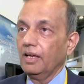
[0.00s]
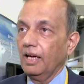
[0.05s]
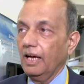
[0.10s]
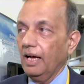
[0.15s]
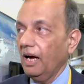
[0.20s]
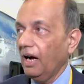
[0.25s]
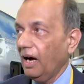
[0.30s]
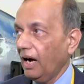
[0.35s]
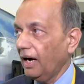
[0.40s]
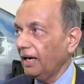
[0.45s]

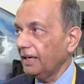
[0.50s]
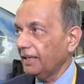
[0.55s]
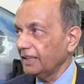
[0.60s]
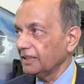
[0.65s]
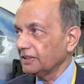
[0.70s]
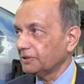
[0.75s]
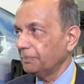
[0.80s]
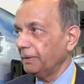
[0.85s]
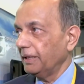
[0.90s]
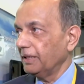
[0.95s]
a heart
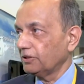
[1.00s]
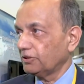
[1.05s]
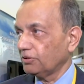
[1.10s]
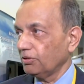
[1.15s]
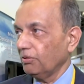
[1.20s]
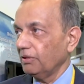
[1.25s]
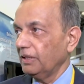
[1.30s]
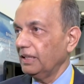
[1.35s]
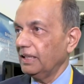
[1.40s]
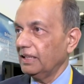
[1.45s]
is being
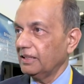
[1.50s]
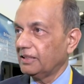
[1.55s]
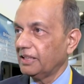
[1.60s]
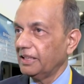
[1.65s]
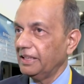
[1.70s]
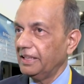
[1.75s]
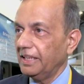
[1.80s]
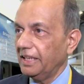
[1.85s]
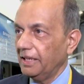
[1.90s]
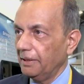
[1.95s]
shown in a
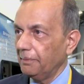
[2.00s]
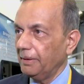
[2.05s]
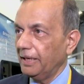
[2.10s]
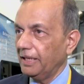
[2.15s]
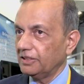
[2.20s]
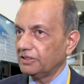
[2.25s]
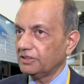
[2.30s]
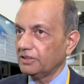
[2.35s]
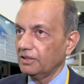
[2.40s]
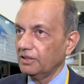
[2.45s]
3D
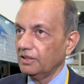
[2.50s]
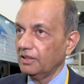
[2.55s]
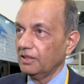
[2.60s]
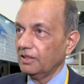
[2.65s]
image